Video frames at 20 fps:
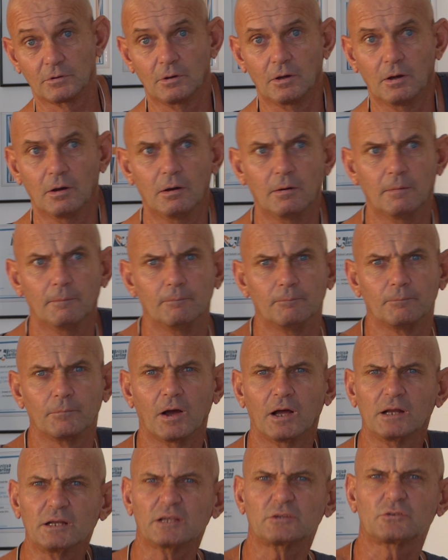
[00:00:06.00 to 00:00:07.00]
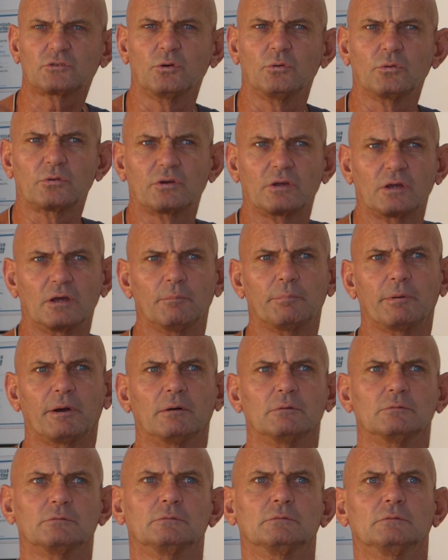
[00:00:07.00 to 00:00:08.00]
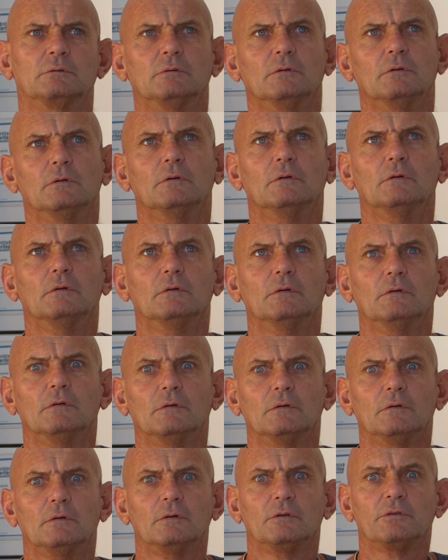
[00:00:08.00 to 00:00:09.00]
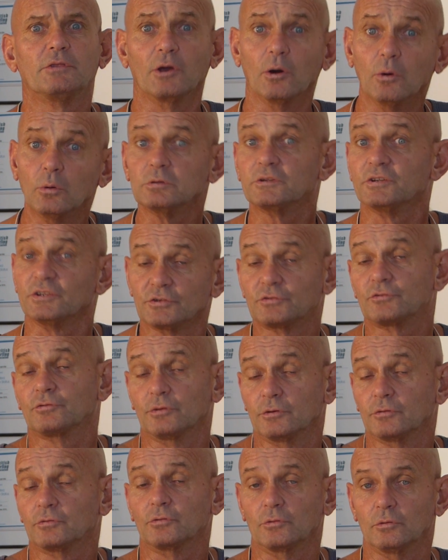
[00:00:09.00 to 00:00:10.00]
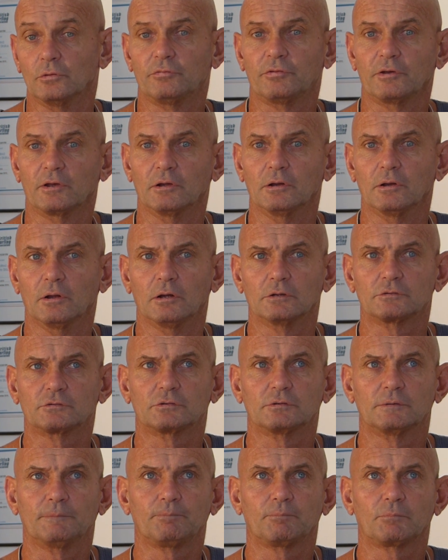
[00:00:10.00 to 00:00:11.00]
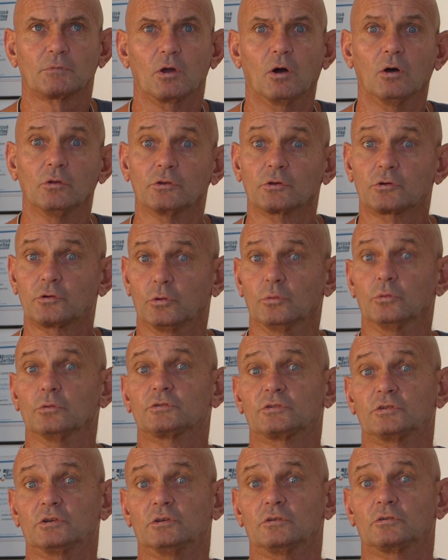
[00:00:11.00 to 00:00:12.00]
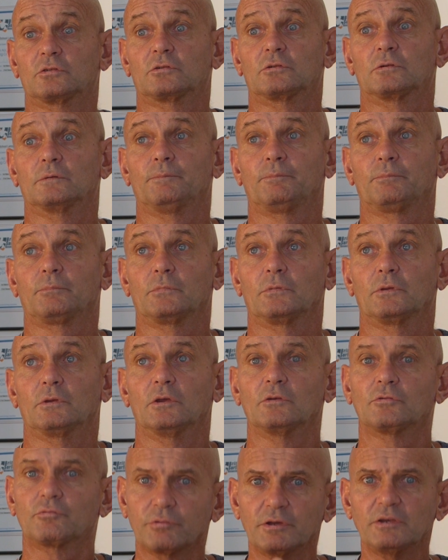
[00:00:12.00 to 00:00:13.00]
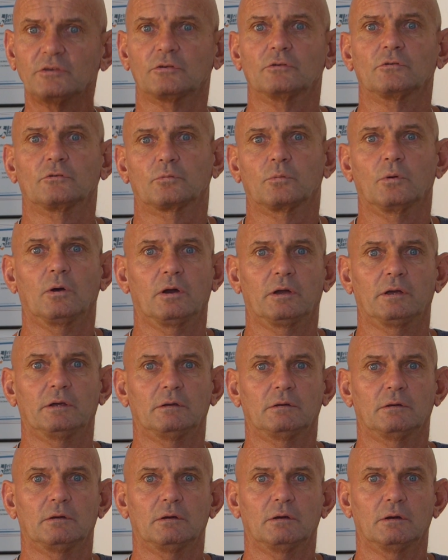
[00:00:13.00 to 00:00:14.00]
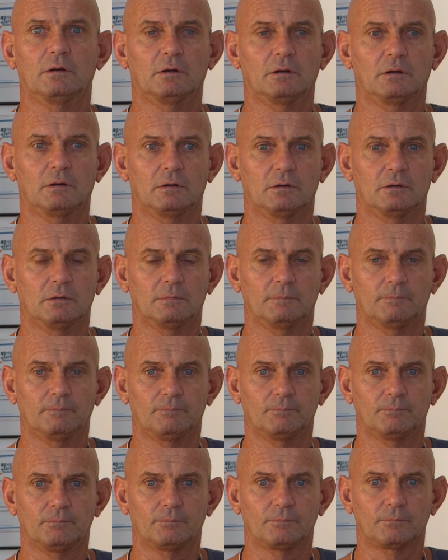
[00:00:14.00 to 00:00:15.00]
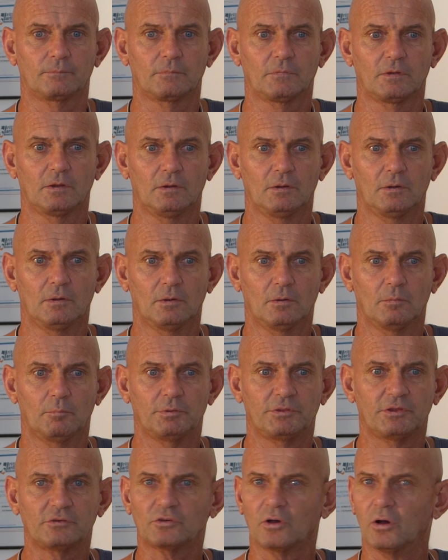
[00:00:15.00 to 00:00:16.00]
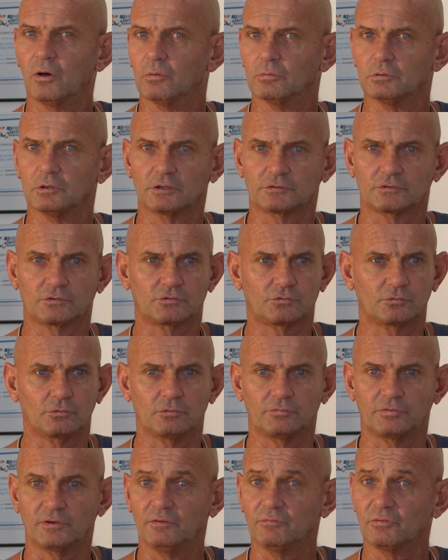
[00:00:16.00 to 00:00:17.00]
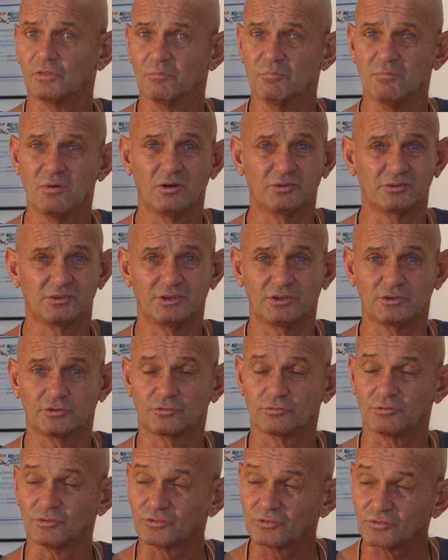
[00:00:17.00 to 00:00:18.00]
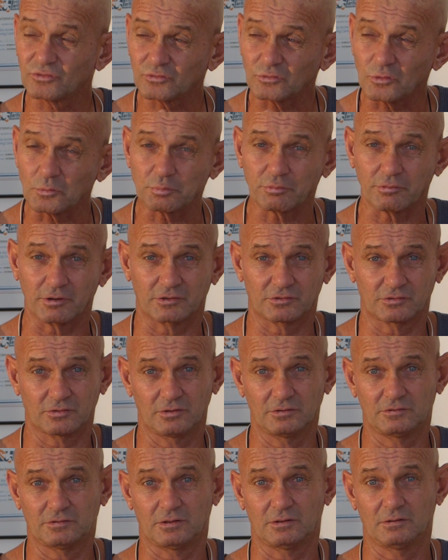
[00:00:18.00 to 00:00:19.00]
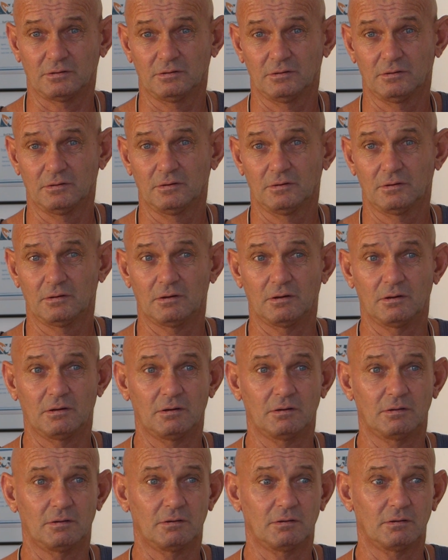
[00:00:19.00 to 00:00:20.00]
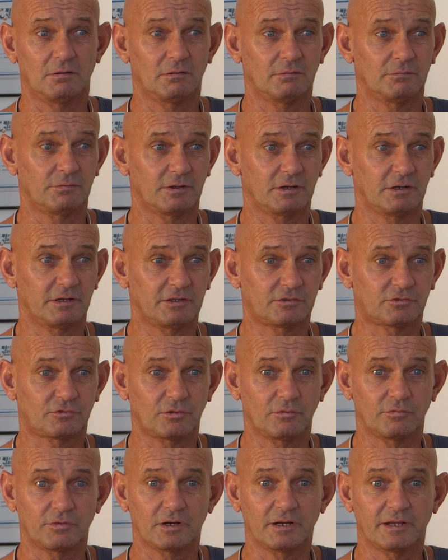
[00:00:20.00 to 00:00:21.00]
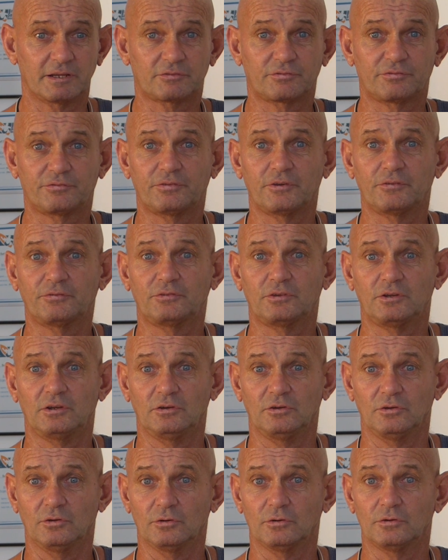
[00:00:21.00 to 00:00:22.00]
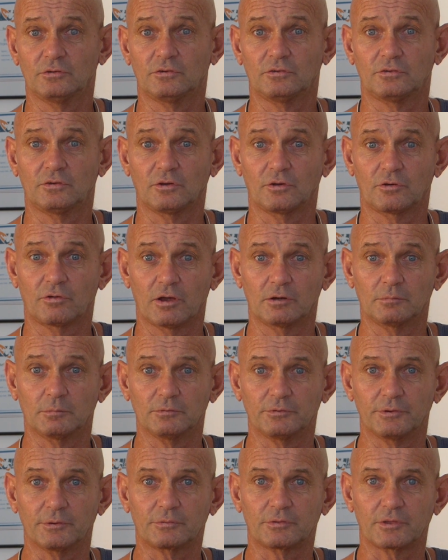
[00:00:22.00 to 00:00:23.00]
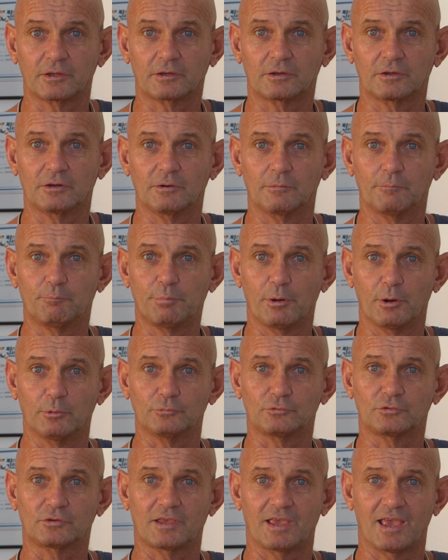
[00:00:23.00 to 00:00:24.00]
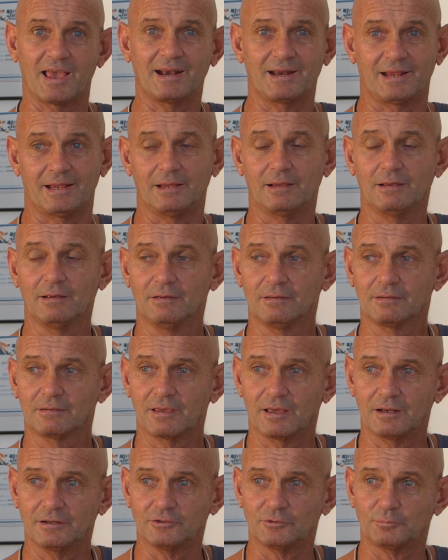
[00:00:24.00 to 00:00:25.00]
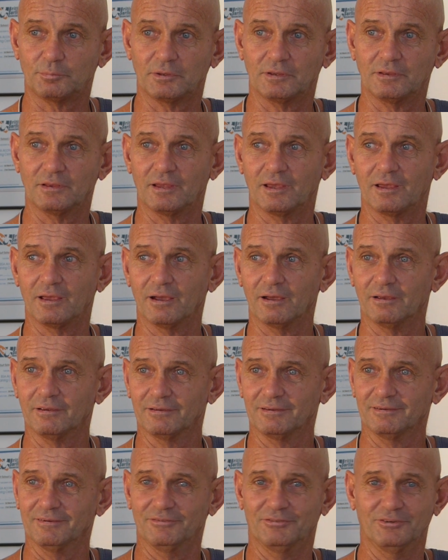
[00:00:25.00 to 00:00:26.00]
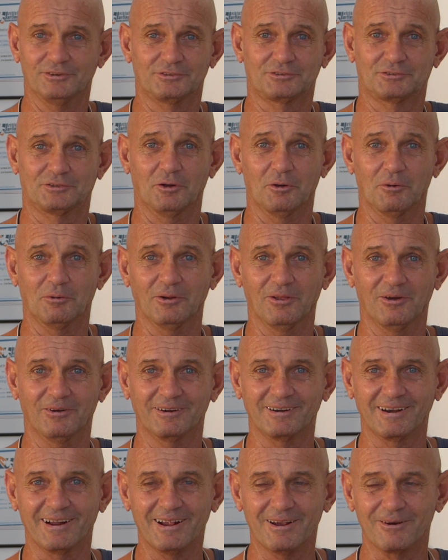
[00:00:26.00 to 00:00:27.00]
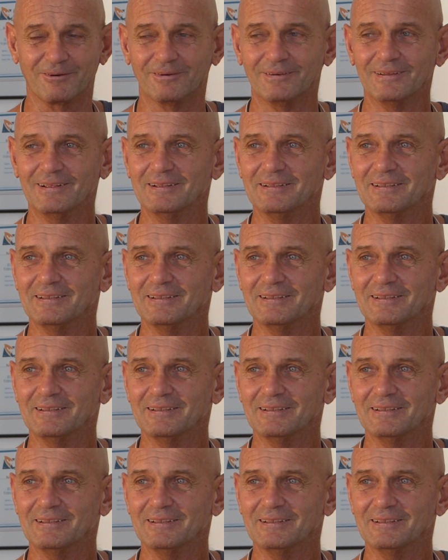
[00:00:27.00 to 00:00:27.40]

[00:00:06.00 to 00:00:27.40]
I like talking about the old history of surfing a lot on the courses. There's reasons why, but there's a whole lot to surfing. Even the modern history is super exciting. The history of the last 15 years is incredible. The kind of post-Kelly. Kelly's been there for so long now.